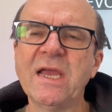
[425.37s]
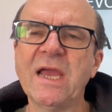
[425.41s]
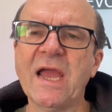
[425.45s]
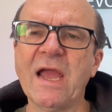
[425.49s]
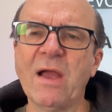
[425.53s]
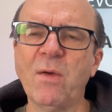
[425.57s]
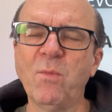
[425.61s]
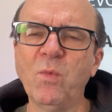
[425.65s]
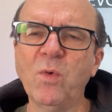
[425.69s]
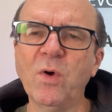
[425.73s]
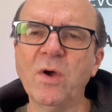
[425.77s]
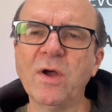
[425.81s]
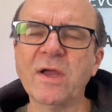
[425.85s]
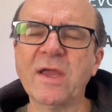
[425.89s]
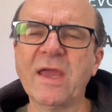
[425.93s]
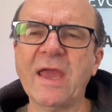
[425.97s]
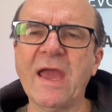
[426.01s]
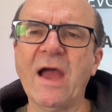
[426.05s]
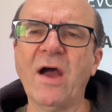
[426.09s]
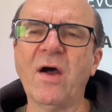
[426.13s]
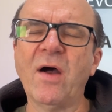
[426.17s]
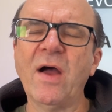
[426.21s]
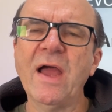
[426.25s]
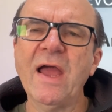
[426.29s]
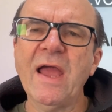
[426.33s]
and work
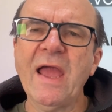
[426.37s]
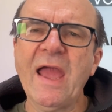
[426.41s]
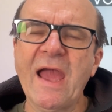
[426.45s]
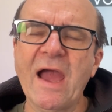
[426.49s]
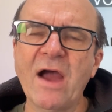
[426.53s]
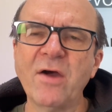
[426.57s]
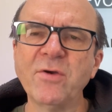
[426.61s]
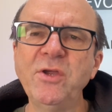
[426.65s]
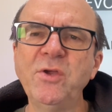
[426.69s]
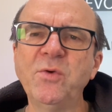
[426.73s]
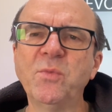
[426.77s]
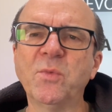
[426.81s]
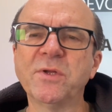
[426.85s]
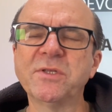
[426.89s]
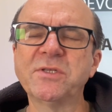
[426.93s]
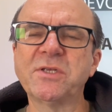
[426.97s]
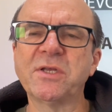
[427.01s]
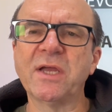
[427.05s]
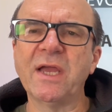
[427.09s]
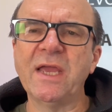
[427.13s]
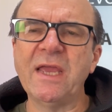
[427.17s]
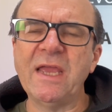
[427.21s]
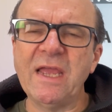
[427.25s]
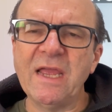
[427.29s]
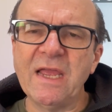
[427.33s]
out how you want
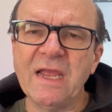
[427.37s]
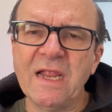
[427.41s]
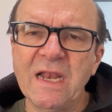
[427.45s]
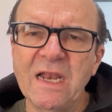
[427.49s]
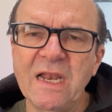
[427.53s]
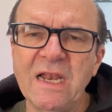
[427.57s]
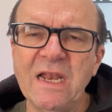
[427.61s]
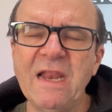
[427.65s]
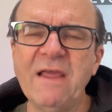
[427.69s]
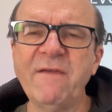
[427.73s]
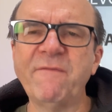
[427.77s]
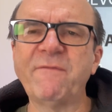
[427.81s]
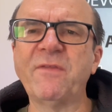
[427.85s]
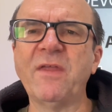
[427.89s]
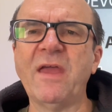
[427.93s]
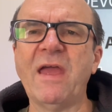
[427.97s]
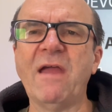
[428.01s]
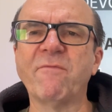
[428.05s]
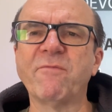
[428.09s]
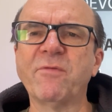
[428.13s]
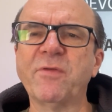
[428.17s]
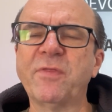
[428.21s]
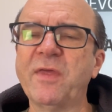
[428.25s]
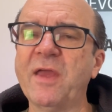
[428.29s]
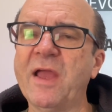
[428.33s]
to lift
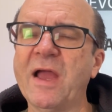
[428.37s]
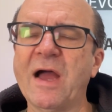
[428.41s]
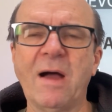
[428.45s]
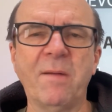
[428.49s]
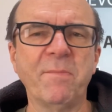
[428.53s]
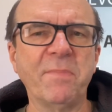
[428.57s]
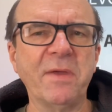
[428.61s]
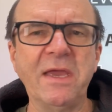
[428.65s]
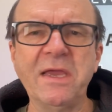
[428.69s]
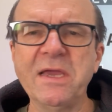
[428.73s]
everything up.